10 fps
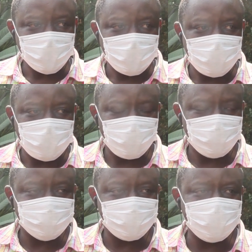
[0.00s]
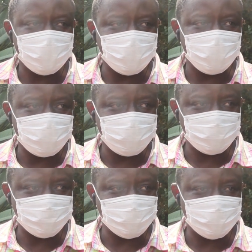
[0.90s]
I was thinking
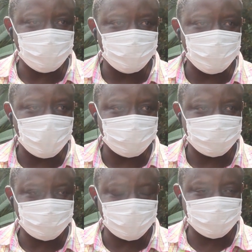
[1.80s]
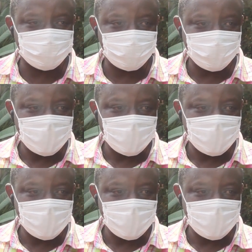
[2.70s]
it was all rumor, but